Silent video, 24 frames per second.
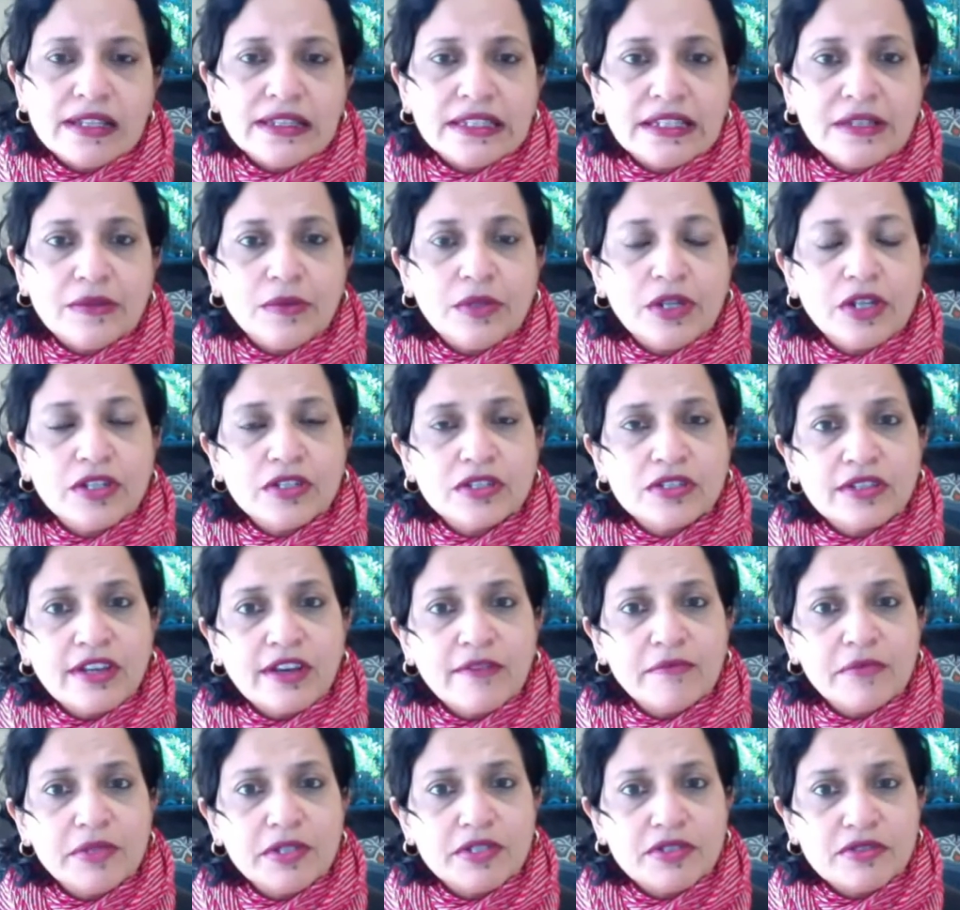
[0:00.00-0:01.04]
And then we
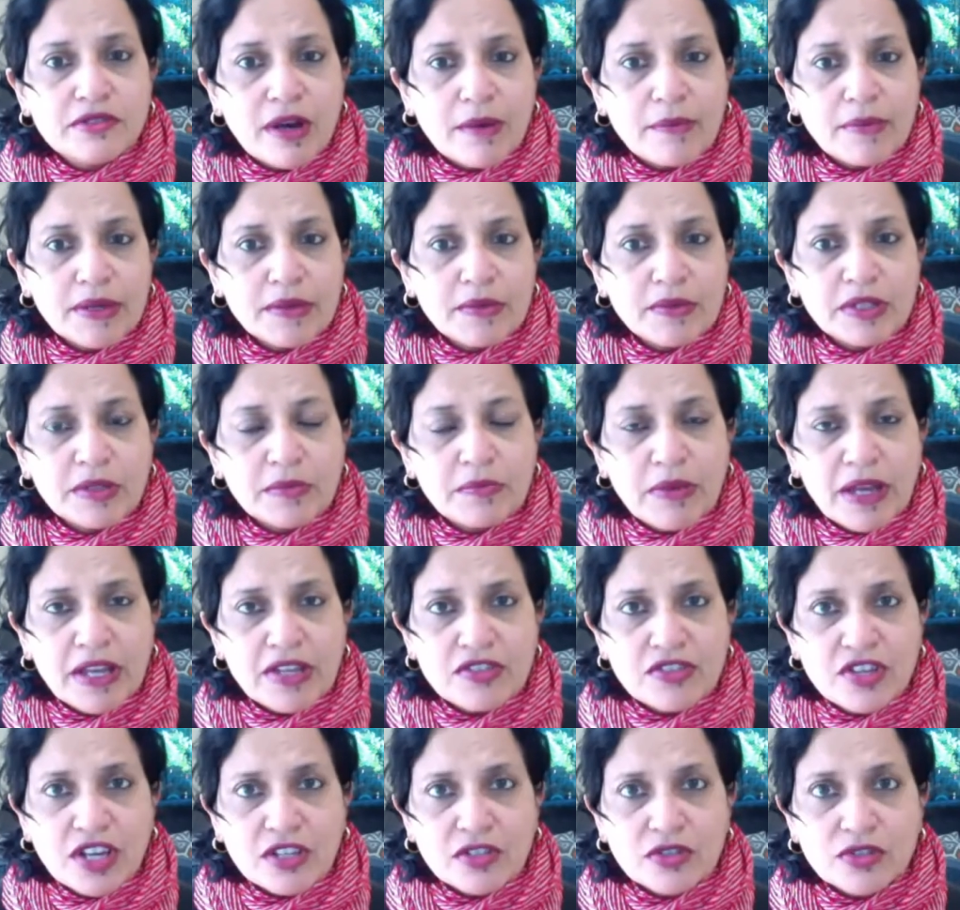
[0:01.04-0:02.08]
also have bootstrapping with a
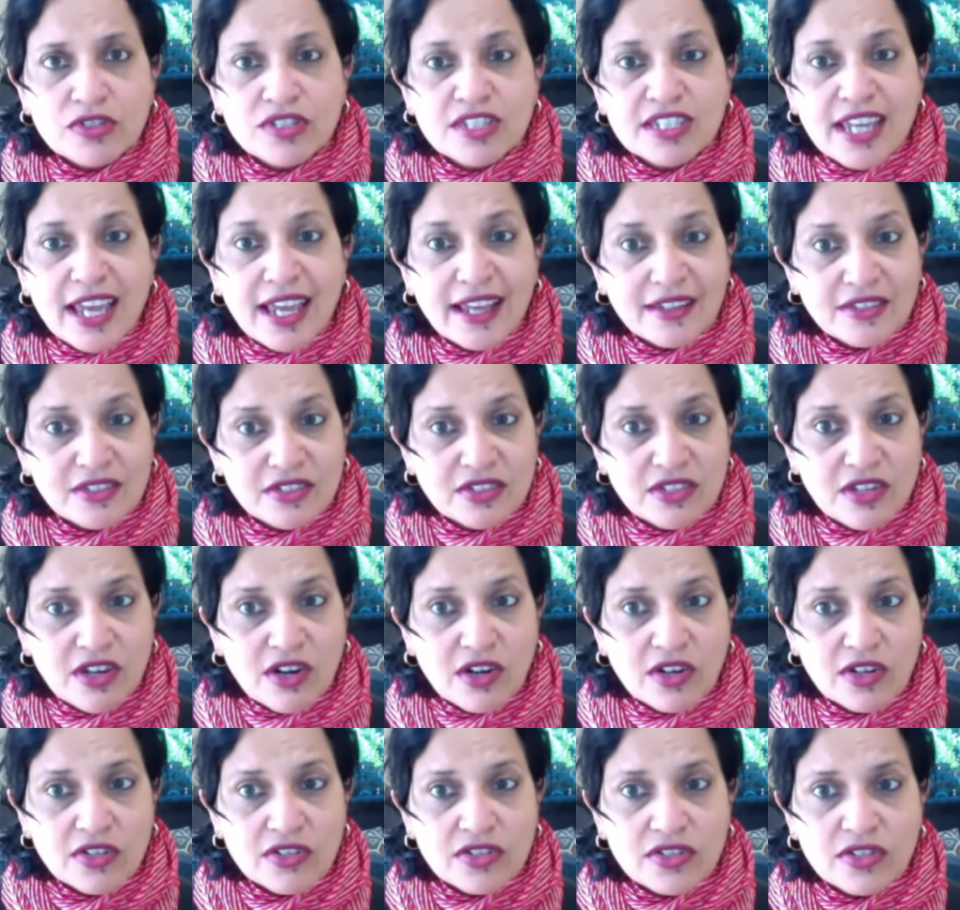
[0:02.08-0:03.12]
paycheck to
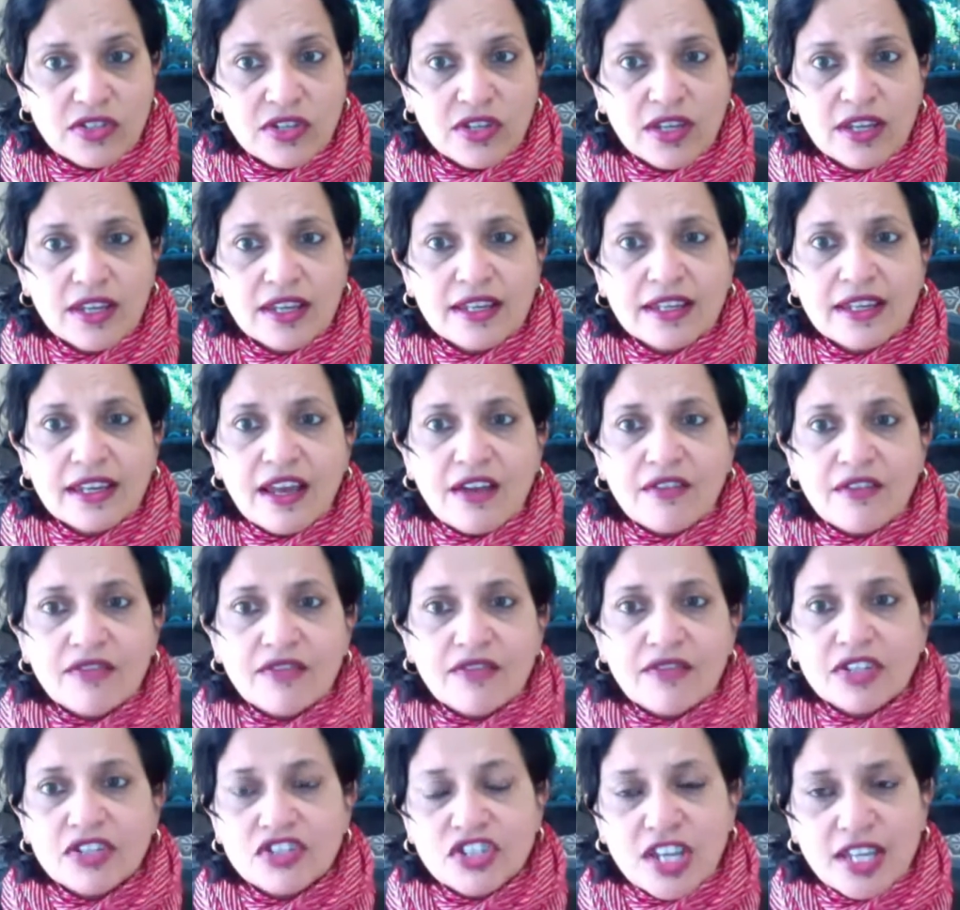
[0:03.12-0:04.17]
Techstars,
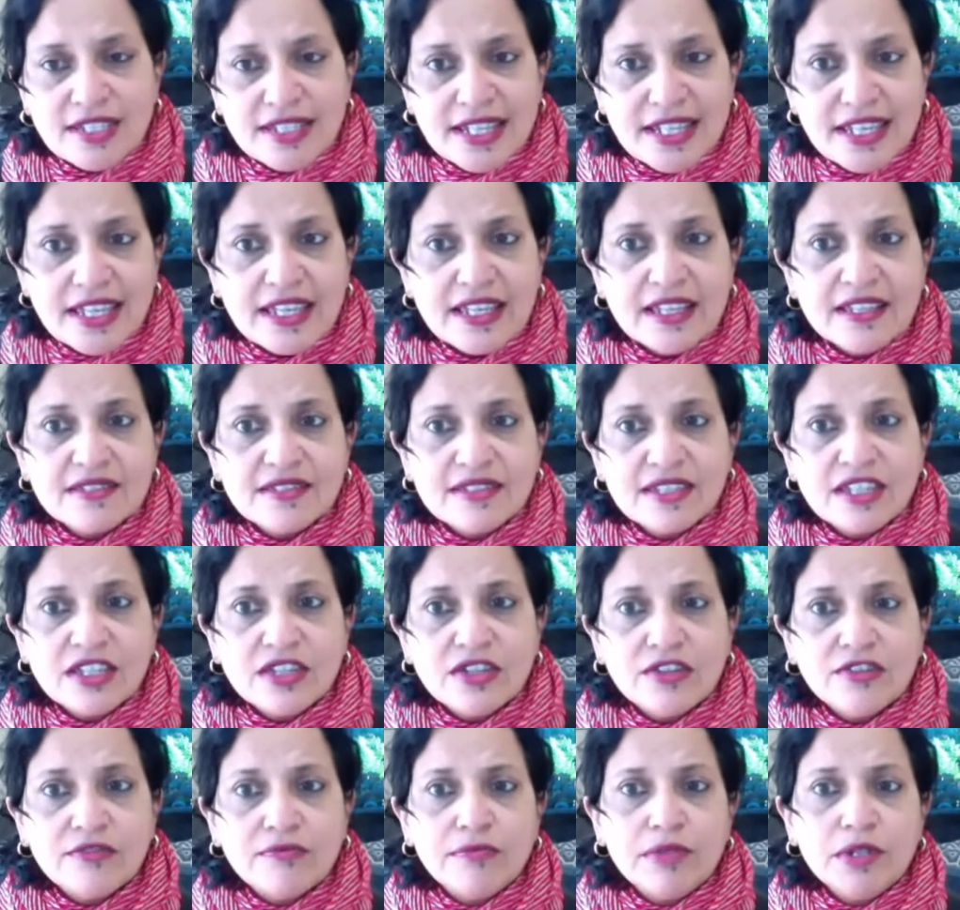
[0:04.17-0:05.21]
Naveen Shetty,
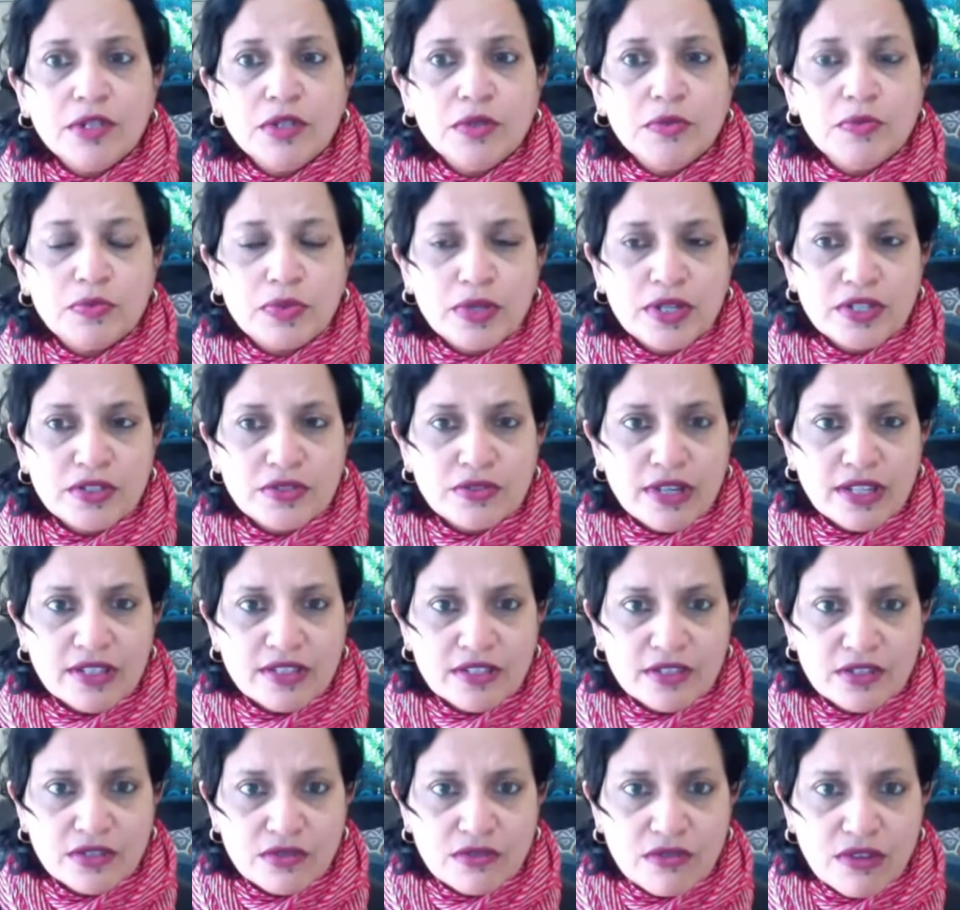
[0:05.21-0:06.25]
CEO of Blueprint
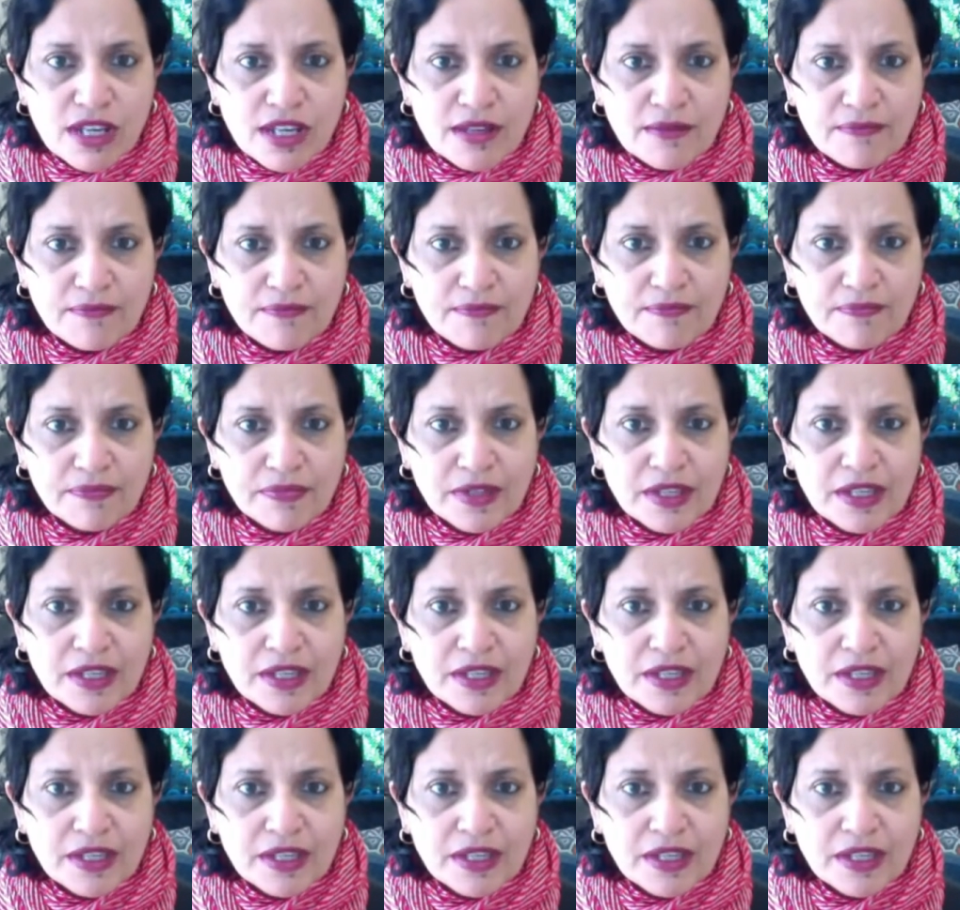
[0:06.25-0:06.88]
Registry.